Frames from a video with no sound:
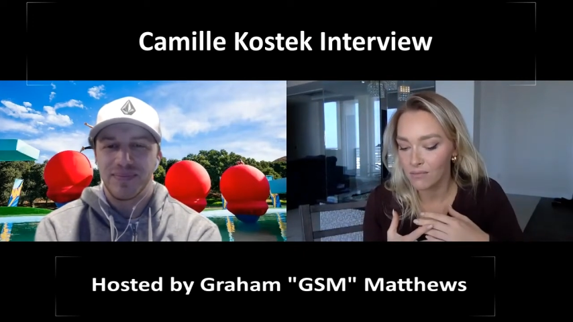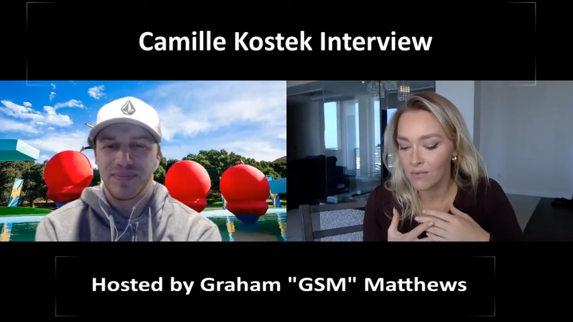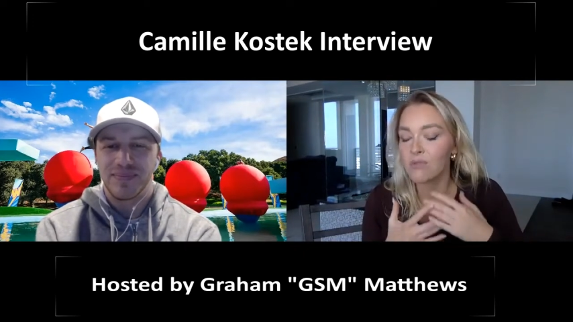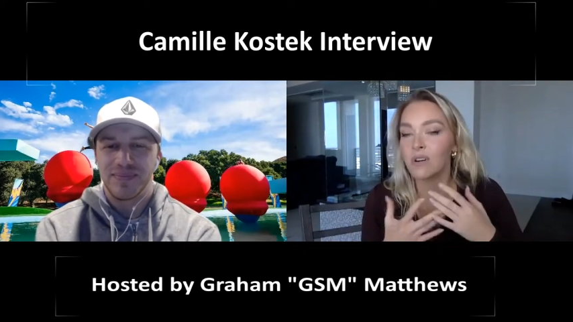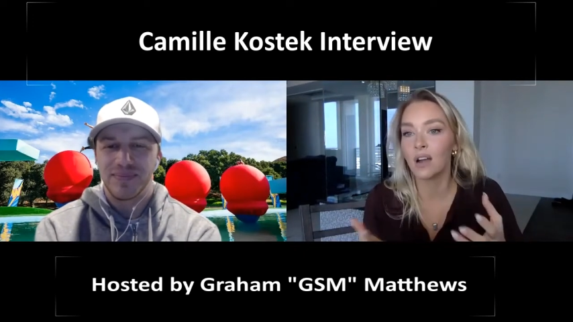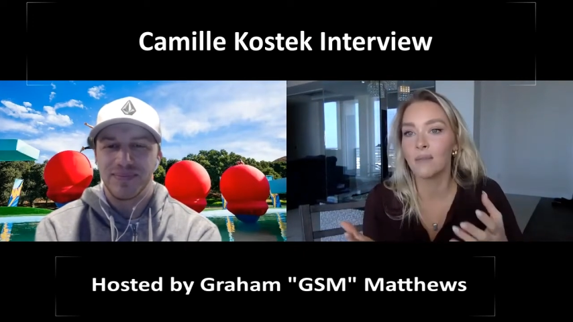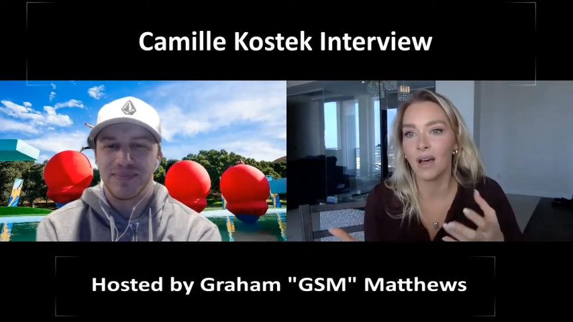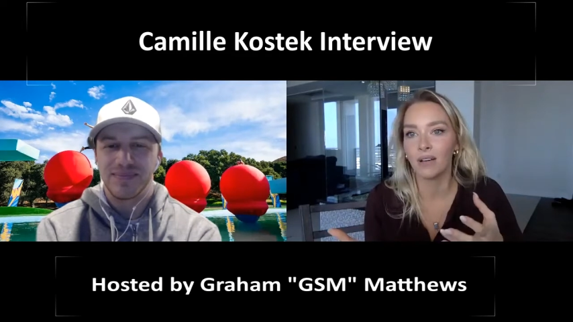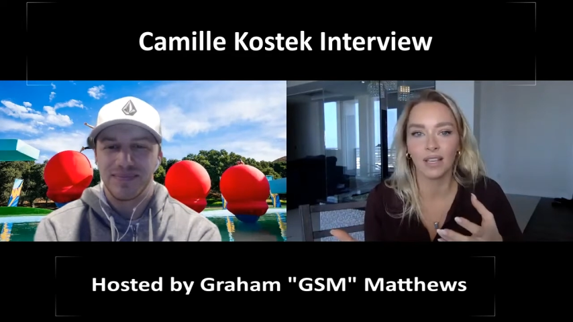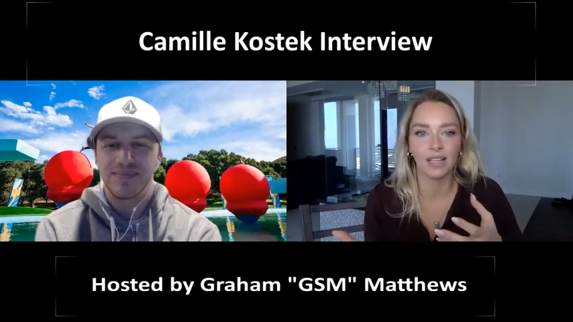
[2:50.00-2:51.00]
Speaker 1: more
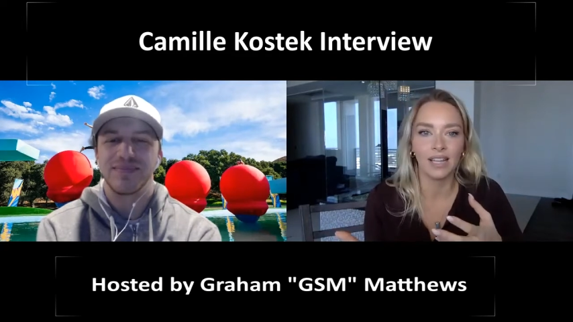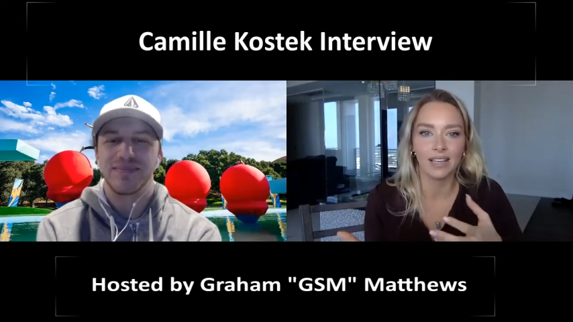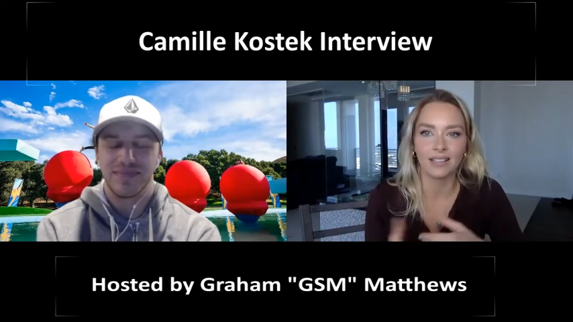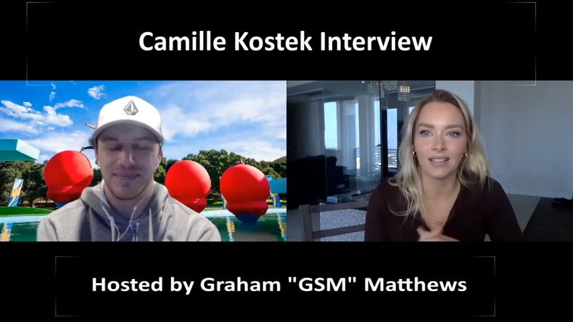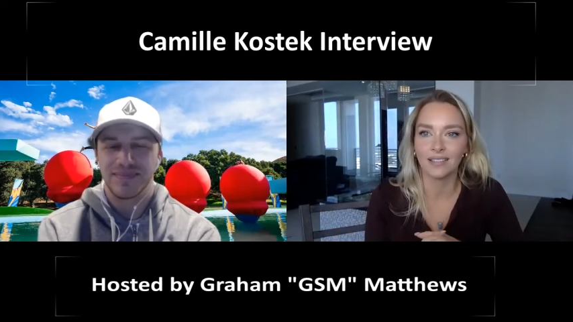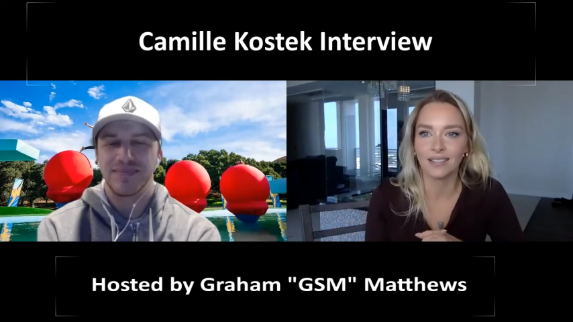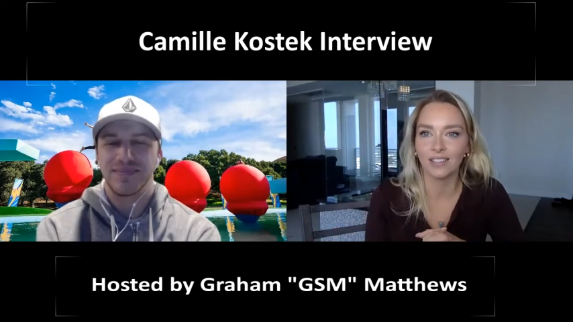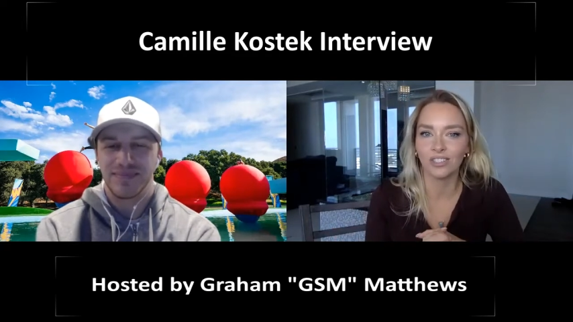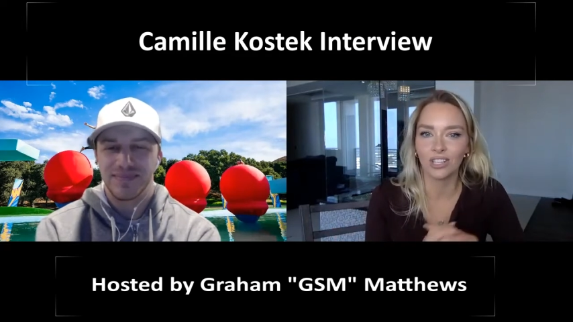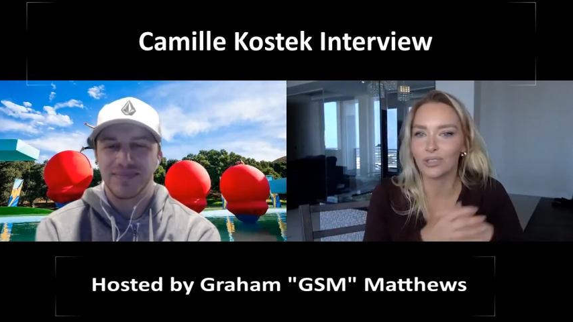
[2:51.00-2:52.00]
about the contestants
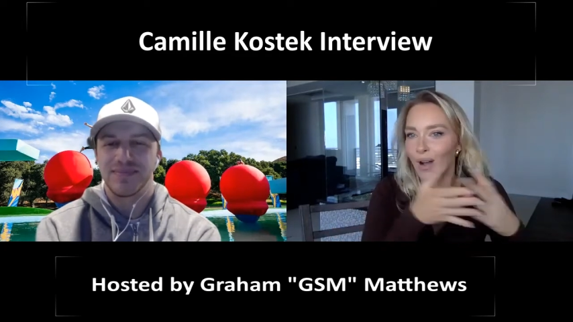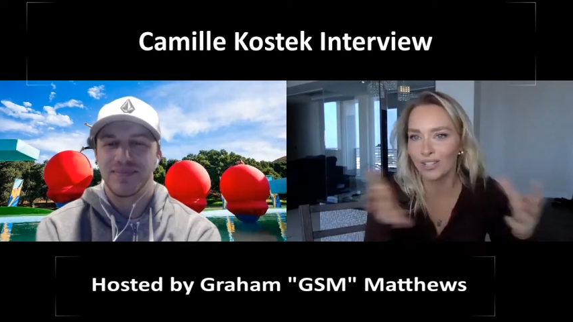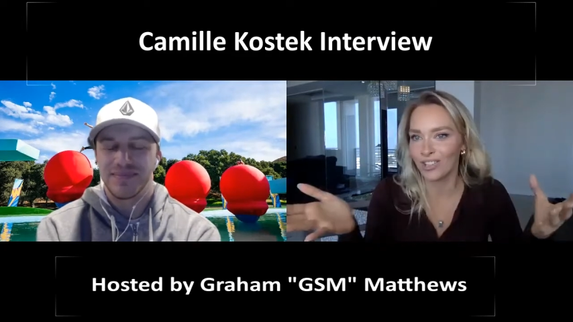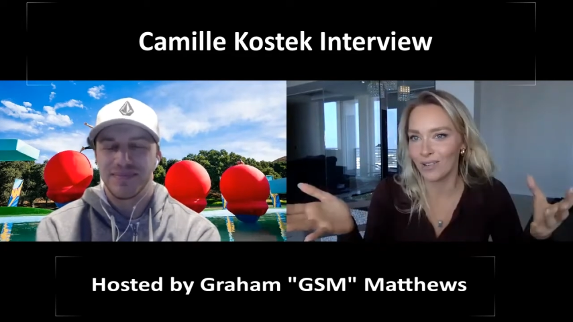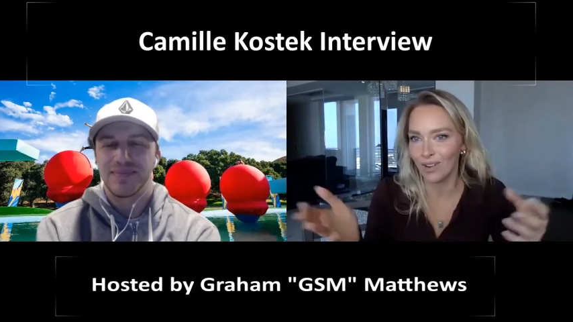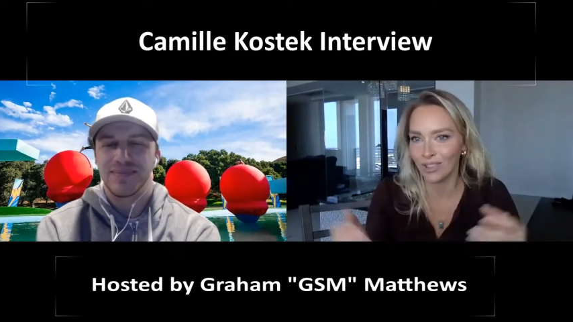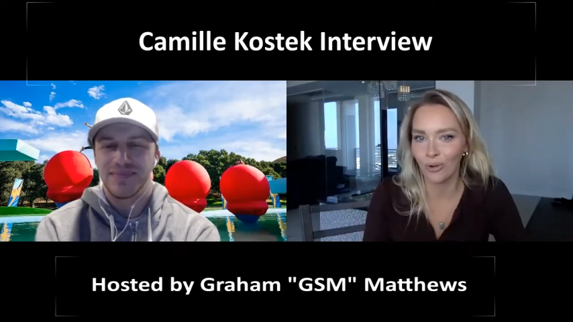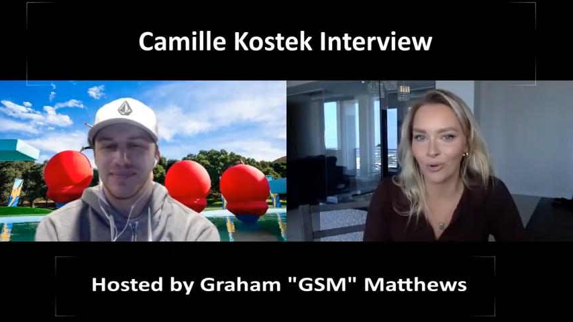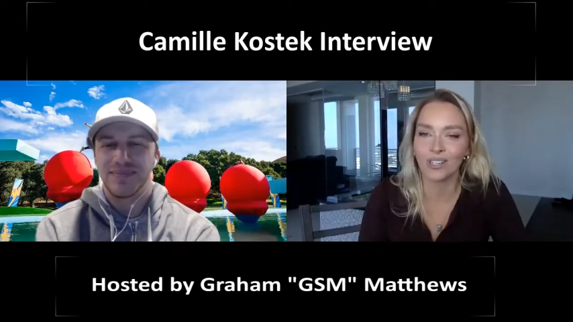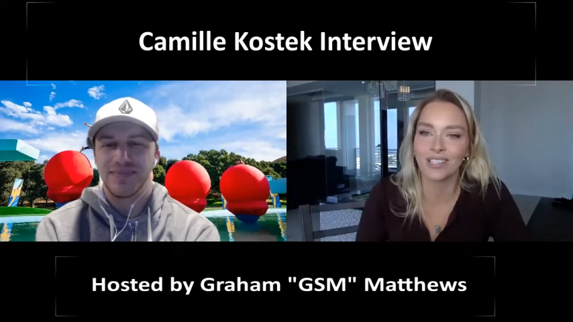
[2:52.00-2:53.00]
than just watching them run
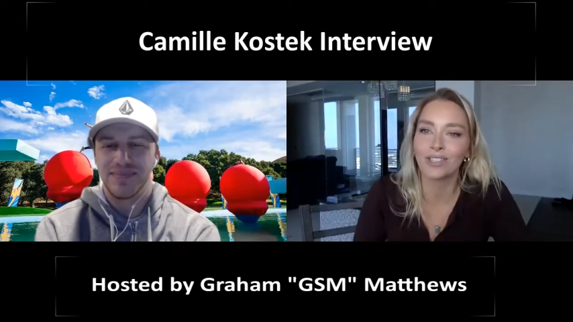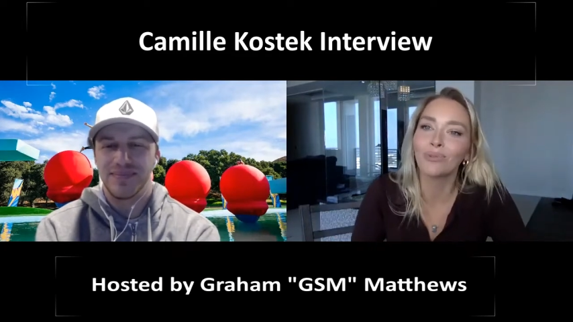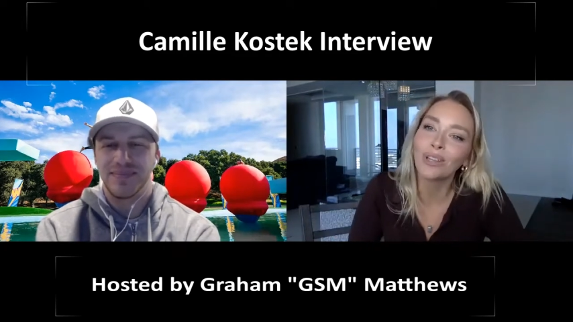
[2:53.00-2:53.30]
the course. It's mm-hmm.